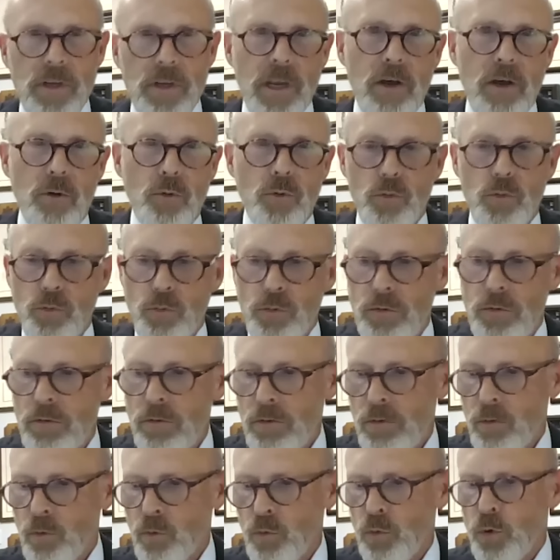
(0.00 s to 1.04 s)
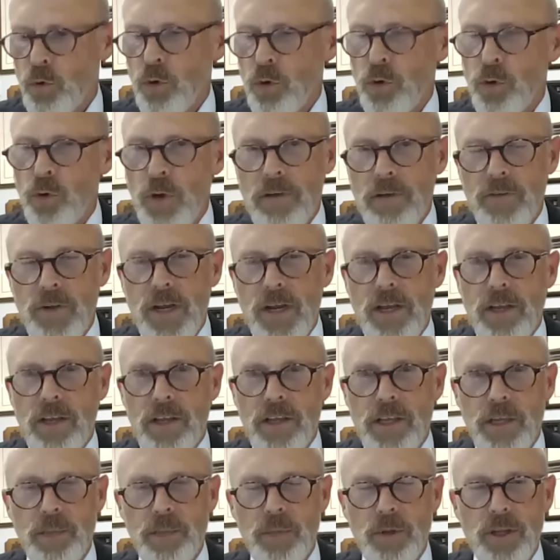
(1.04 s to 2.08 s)
now, uh, Le Roux
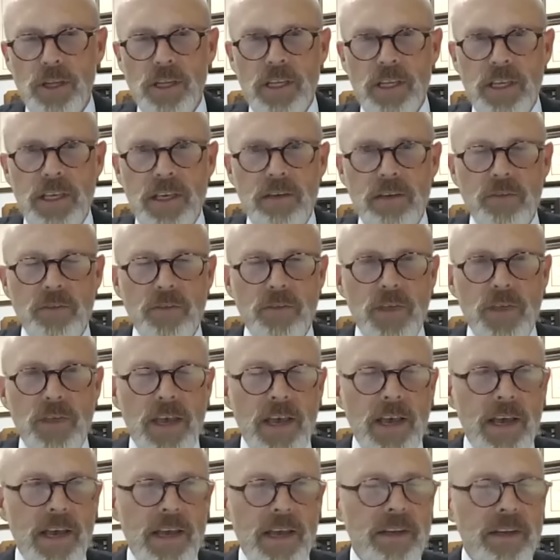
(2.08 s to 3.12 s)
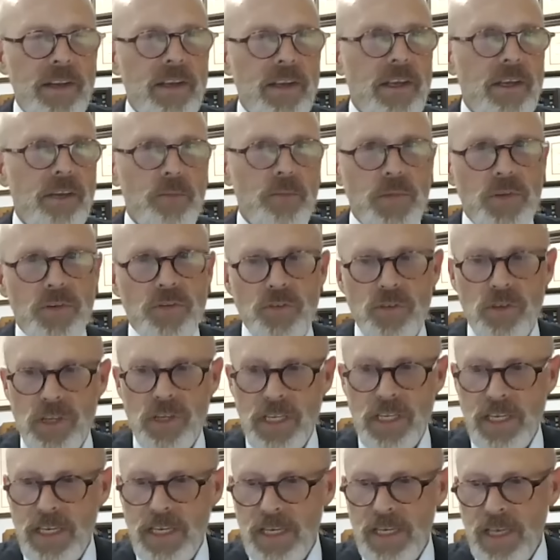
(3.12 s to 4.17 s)
evidently believed that Miss
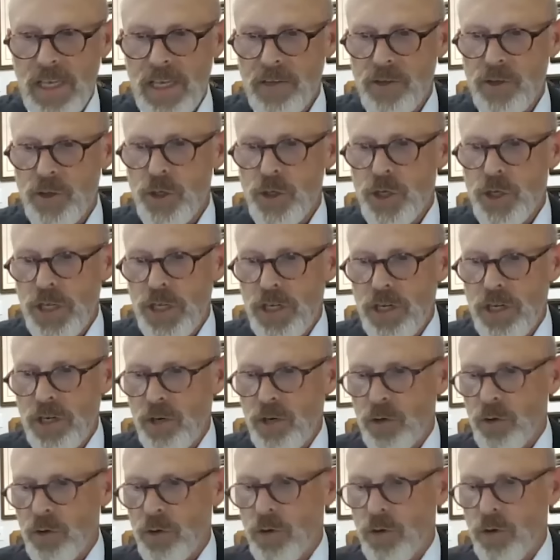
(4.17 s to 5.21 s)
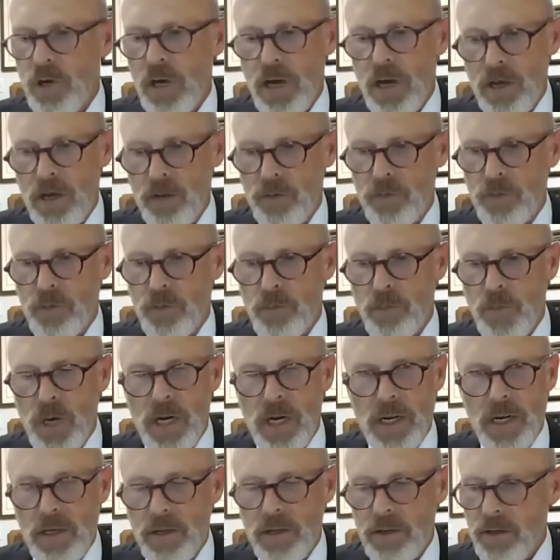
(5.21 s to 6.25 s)
Lee had cheated her out of some
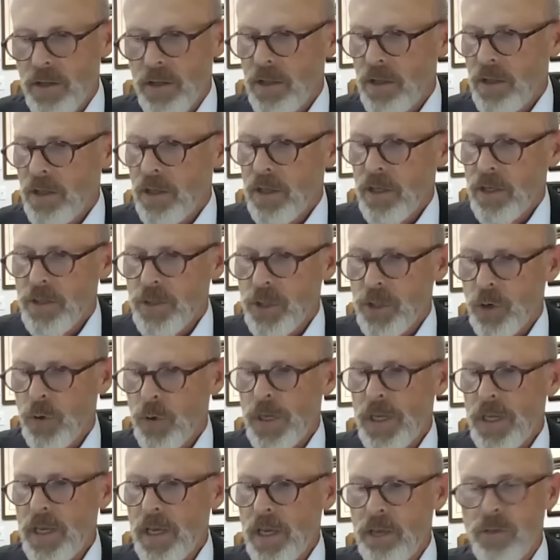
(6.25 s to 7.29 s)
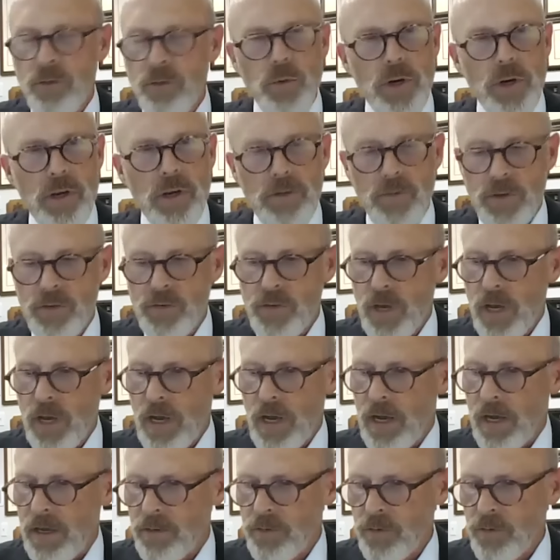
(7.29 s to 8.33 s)
money. So he got three of his
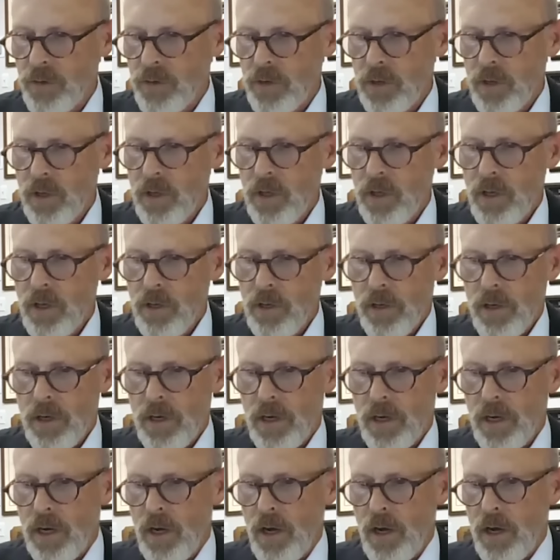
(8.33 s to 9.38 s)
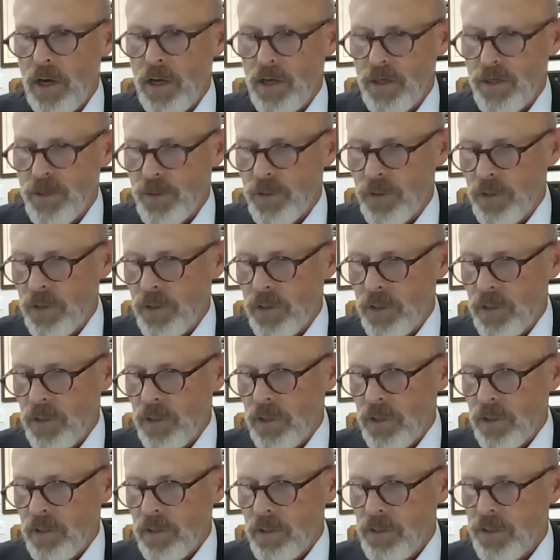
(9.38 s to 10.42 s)
guys uh, Hunter,
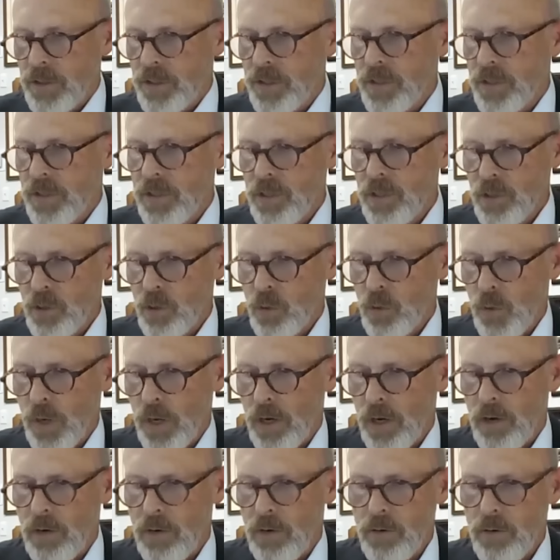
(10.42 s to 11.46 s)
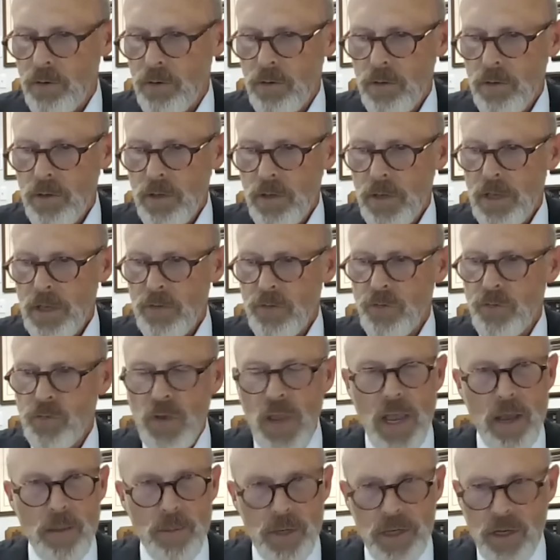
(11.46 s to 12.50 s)
Stillwell, and
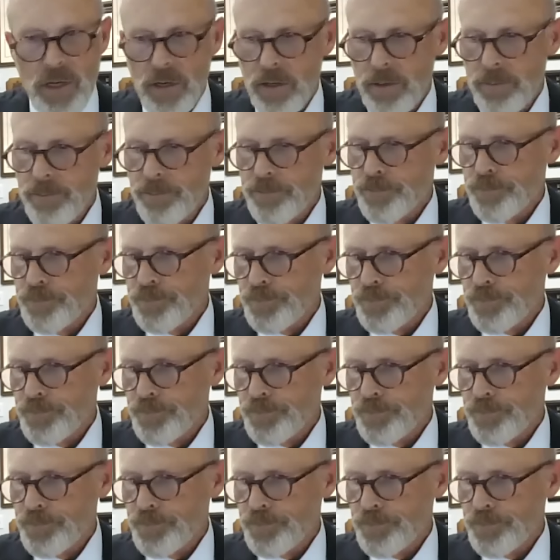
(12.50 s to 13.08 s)
Samia